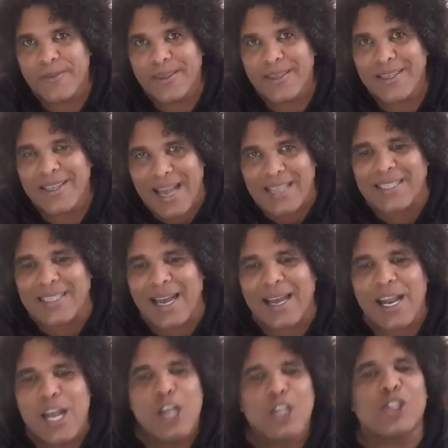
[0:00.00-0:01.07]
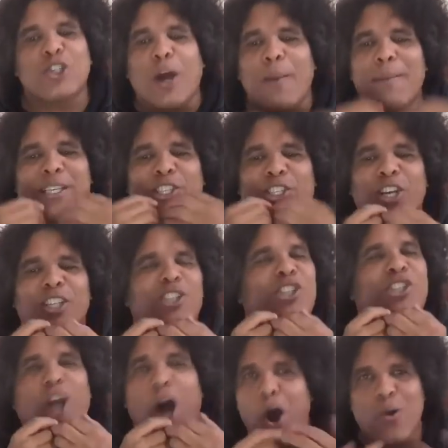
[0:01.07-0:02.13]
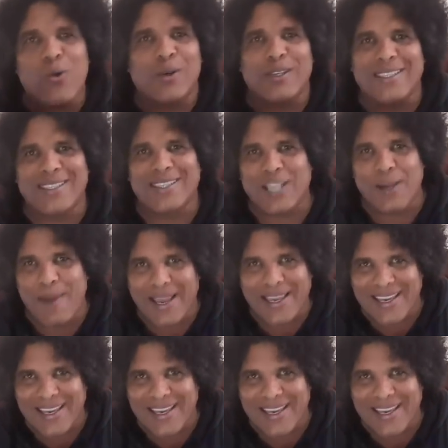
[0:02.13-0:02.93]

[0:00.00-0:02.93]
You understand? Some is just songs you're making.